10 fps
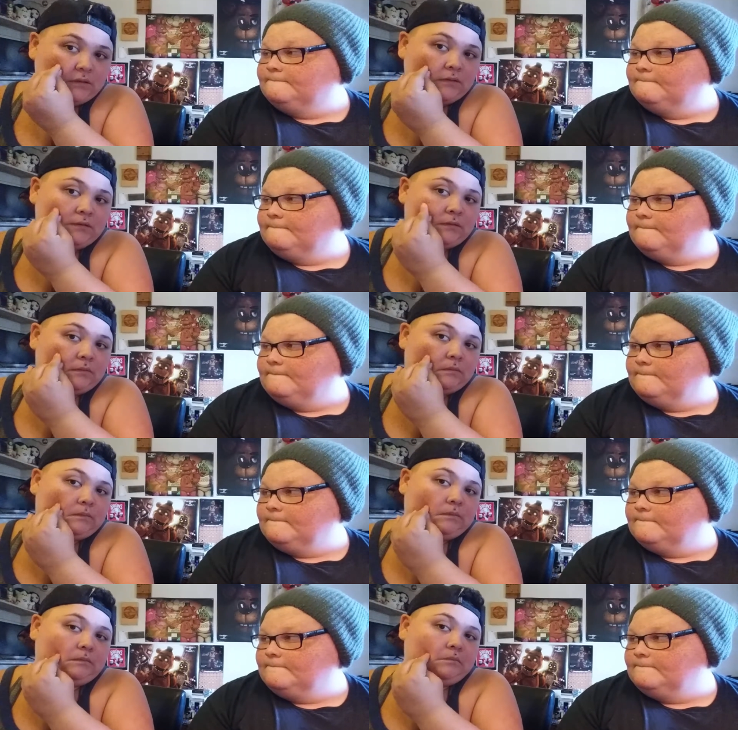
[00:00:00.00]

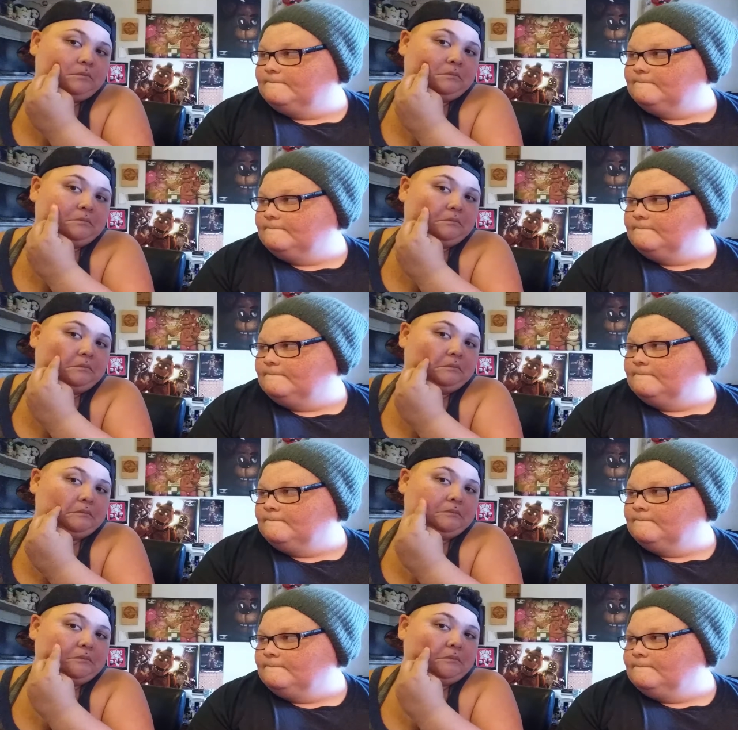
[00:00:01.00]

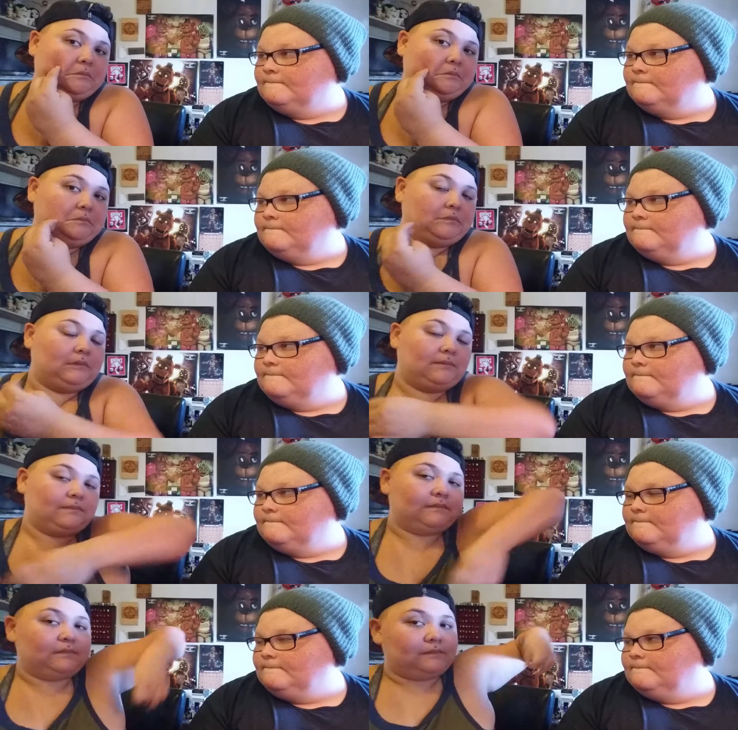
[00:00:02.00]

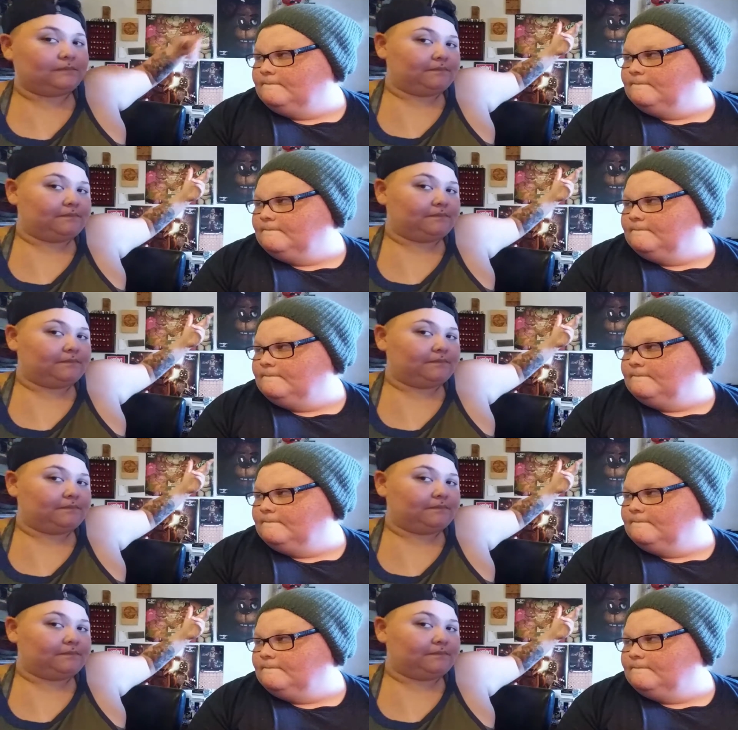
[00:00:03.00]
(silence)